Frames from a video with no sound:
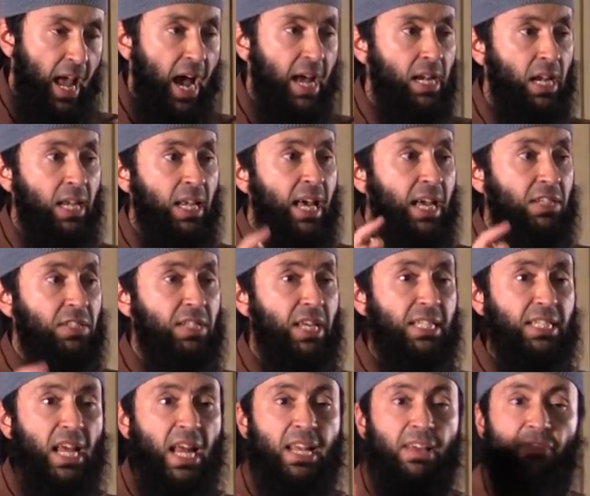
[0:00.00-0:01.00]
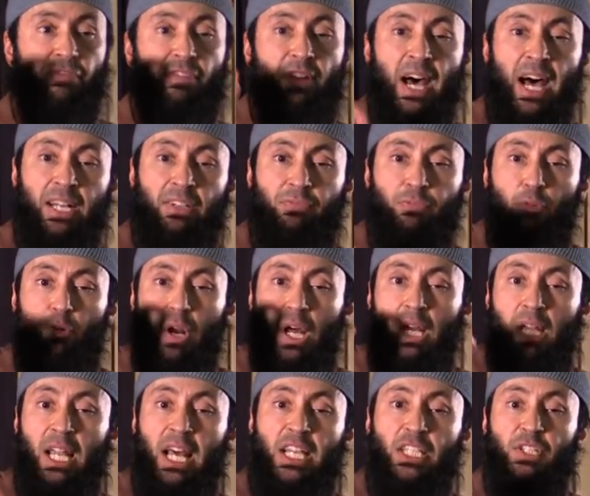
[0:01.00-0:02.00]
And Allah says, and if not for
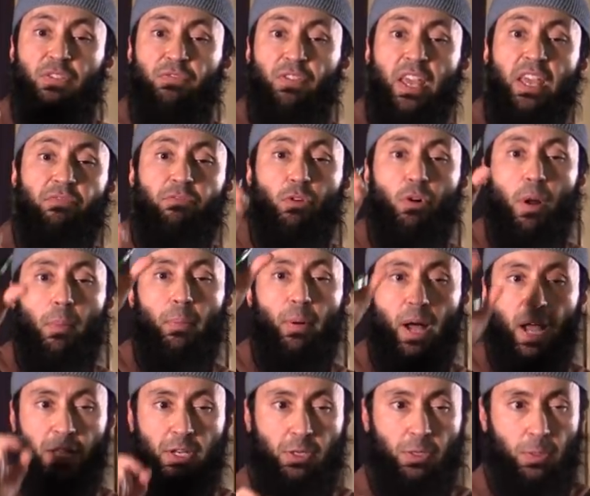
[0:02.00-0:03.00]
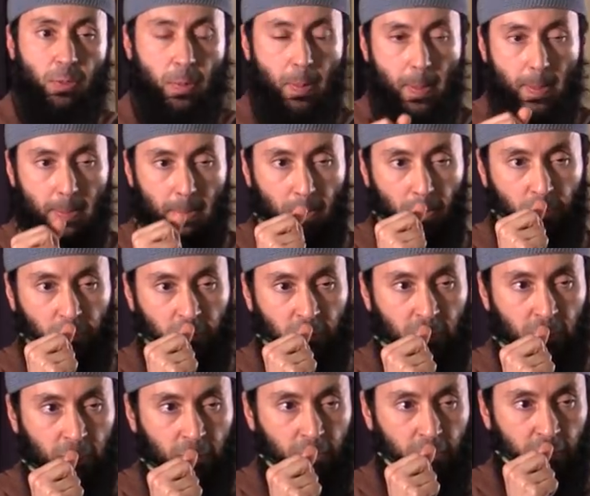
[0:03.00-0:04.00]
Allah's favor upon you,
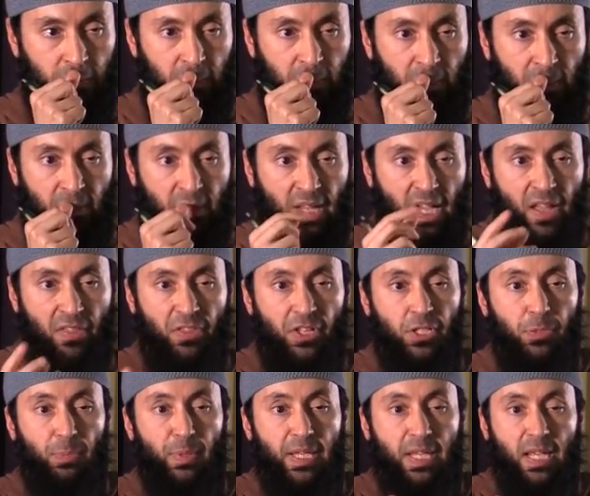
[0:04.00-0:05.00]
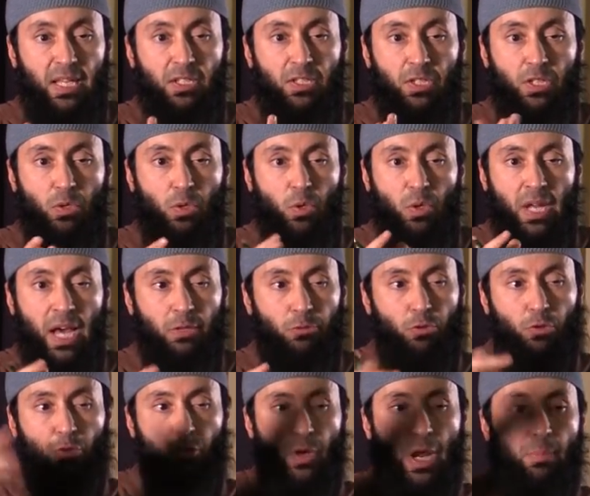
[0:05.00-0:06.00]
and this begins, you know,
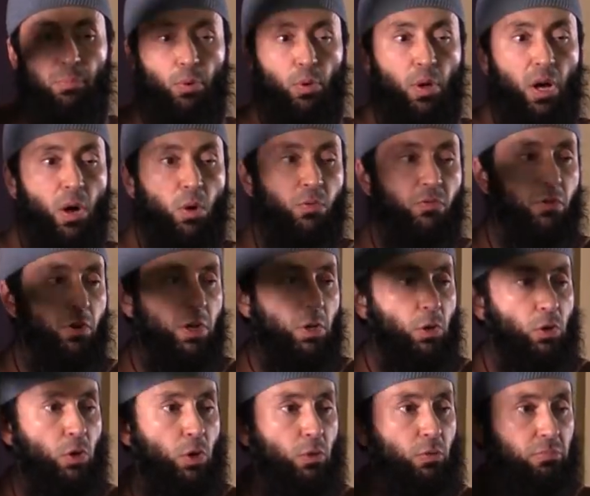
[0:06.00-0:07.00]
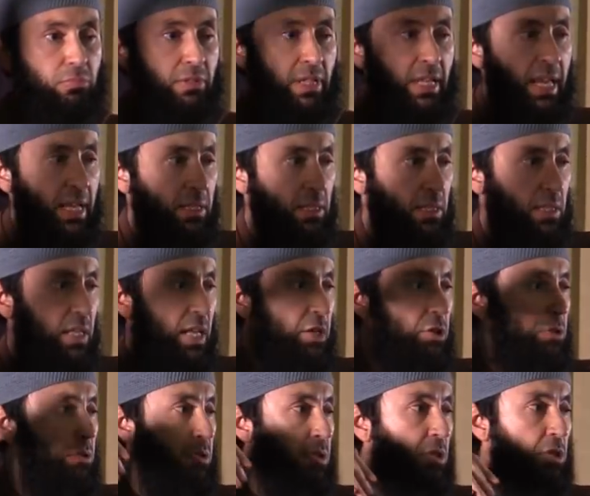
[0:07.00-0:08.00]
not to trample over, you know, the next
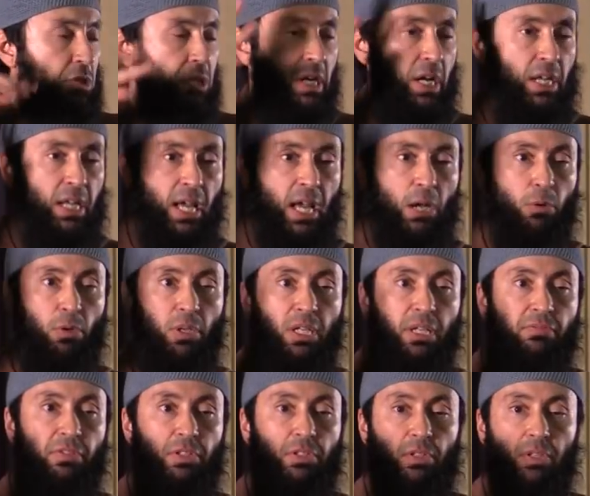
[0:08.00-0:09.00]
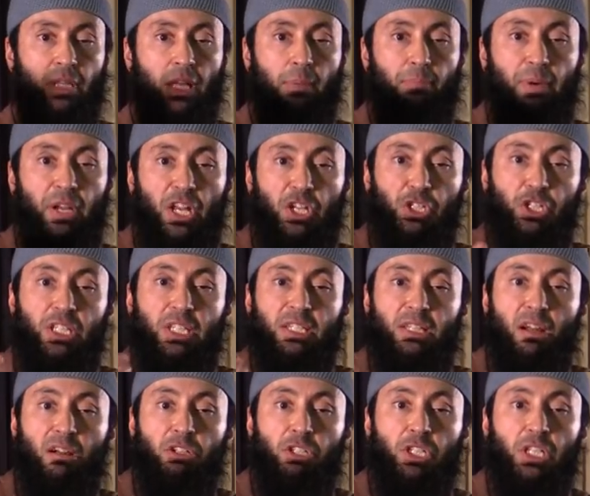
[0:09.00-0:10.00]
lectures, inshallah. I will leave it to them. But it just
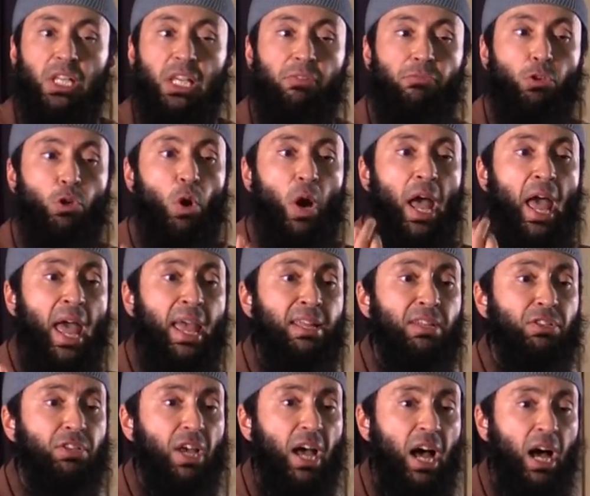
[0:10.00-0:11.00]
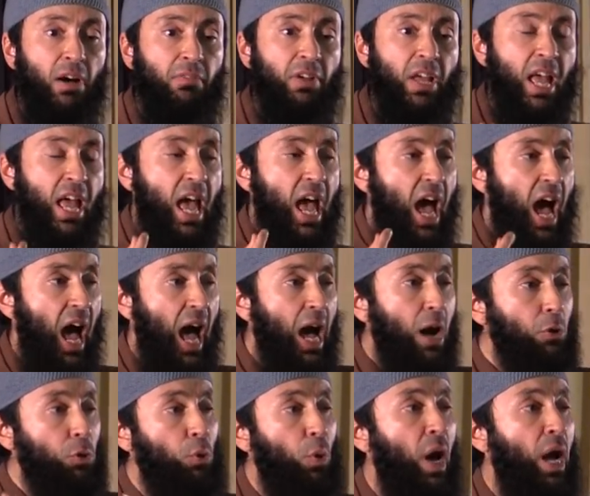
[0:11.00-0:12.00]
starts to give you a hint of
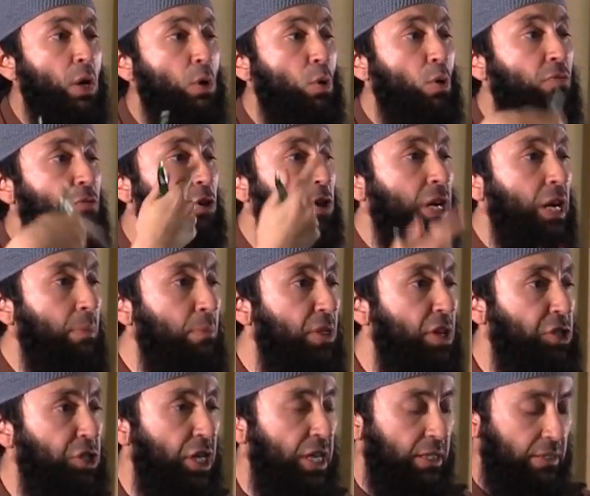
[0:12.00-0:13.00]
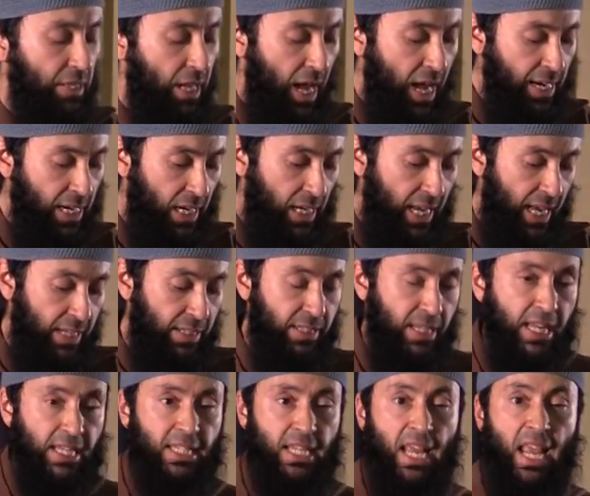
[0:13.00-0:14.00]
how do I overcome the shaitan? Allah
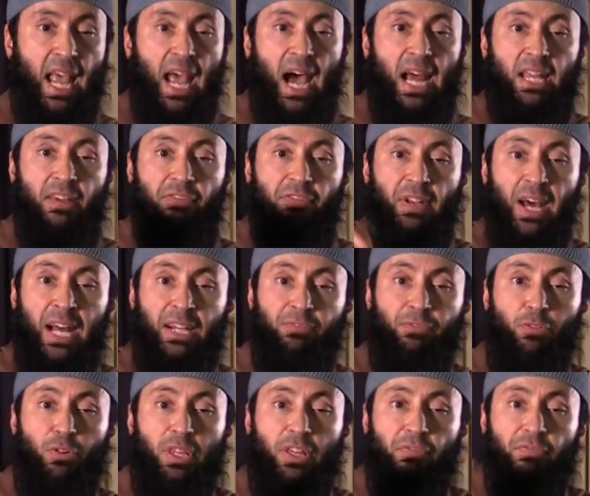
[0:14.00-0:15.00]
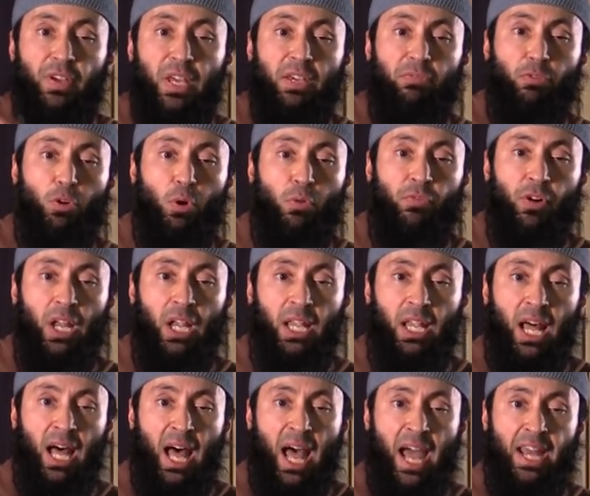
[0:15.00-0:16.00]
says, and if not for the favor of
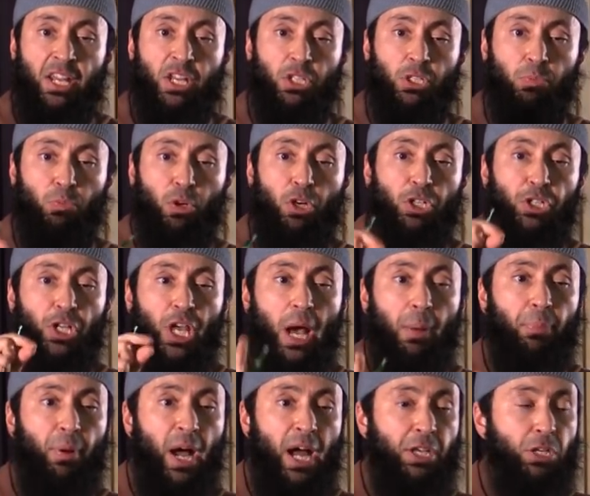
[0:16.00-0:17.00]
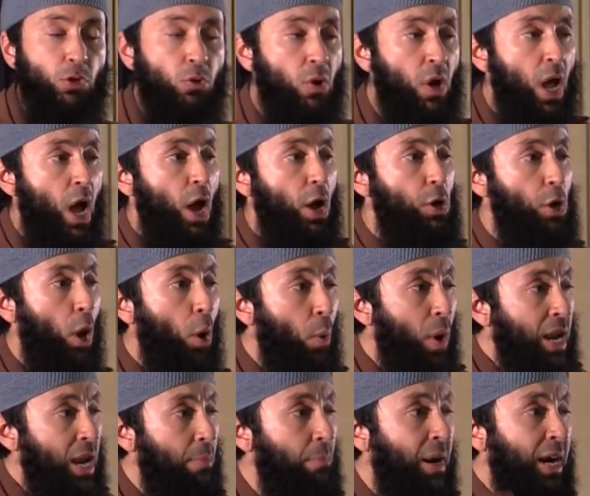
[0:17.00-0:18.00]
Allah and His mercy upon you, no
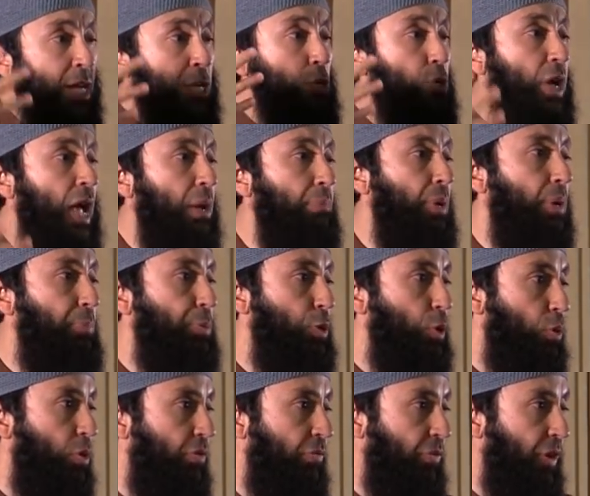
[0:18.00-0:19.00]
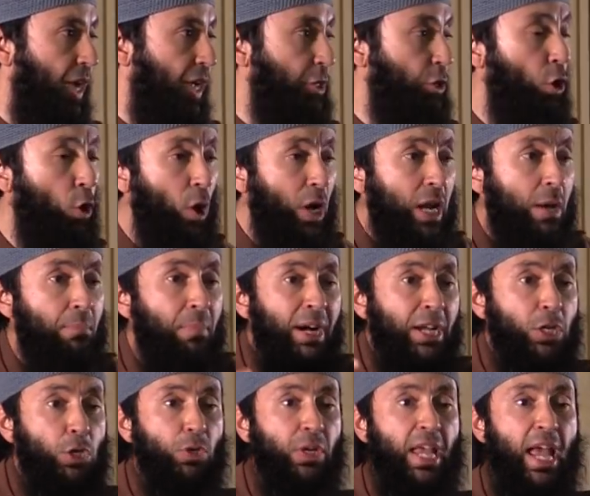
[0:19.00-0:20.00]
one among you can be purified. No one
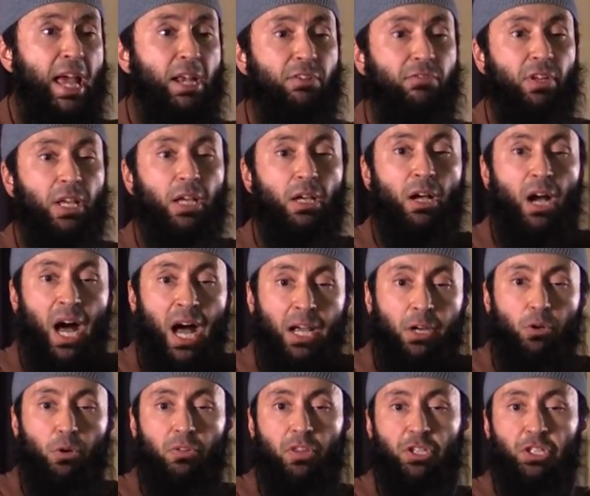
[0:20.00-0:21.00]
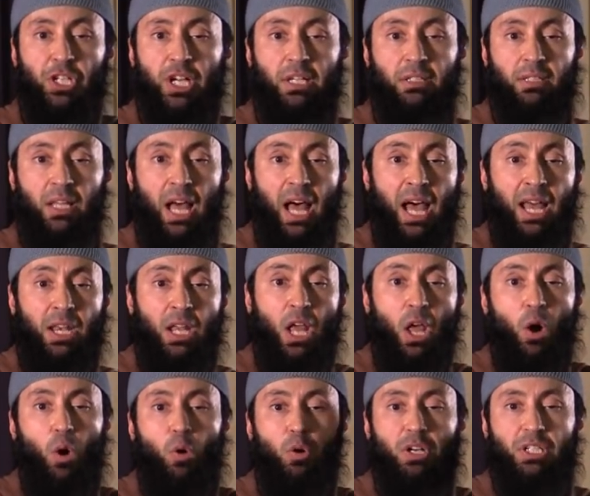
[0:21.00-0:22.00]
among you can conquer the
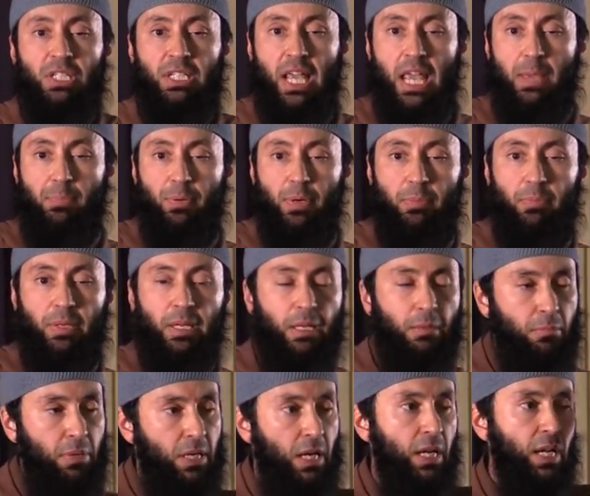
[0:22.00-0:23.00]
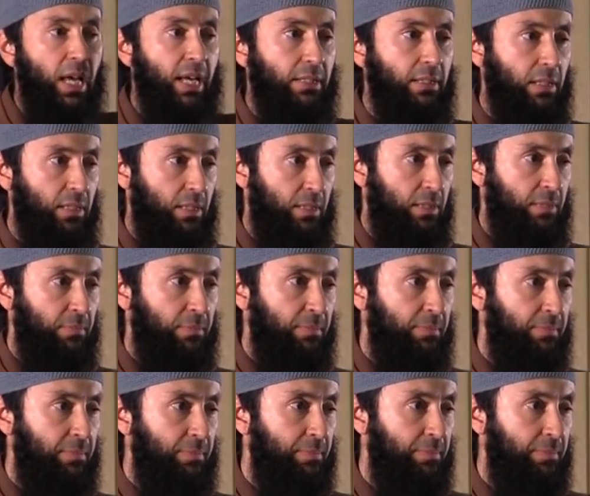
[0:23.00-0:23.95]
shaitan or escape him. But Allah does.